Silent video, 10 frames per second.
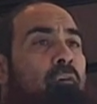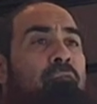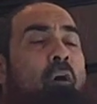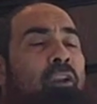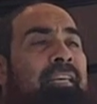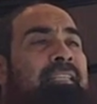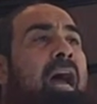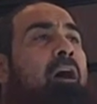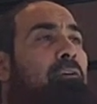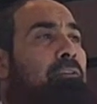falling
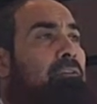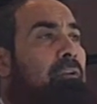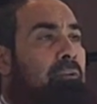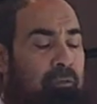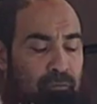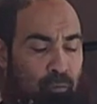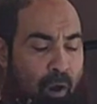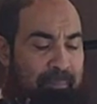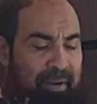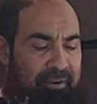down to
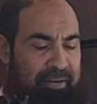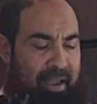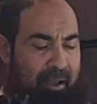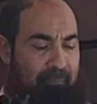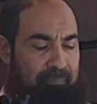America.